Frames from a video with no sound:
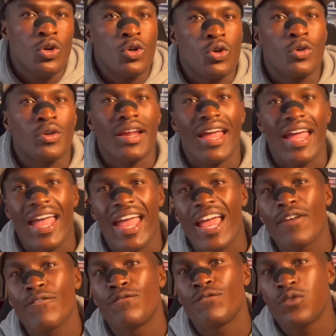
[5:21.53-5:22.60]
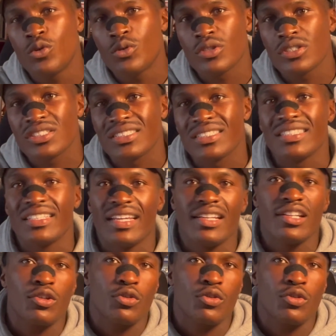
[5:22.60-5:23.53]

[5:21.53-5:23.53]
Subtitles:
or add force in the